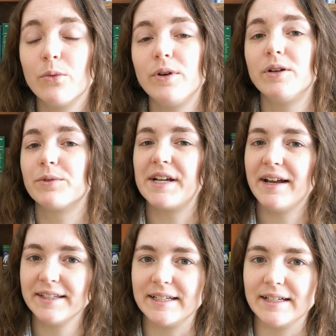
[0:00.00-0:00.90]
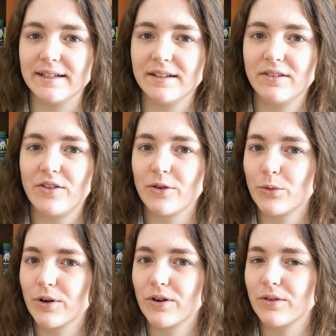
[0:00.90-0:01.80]
When in reality, there
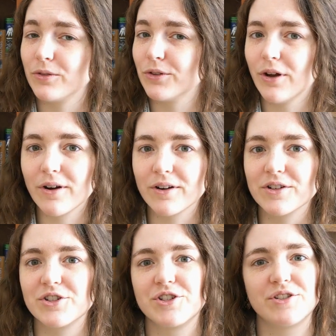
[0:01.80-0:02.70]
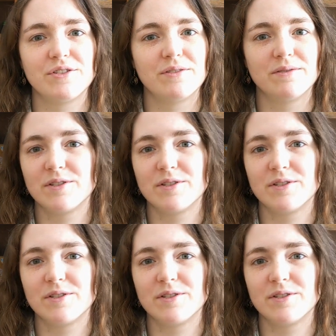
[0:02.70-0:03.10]
were large,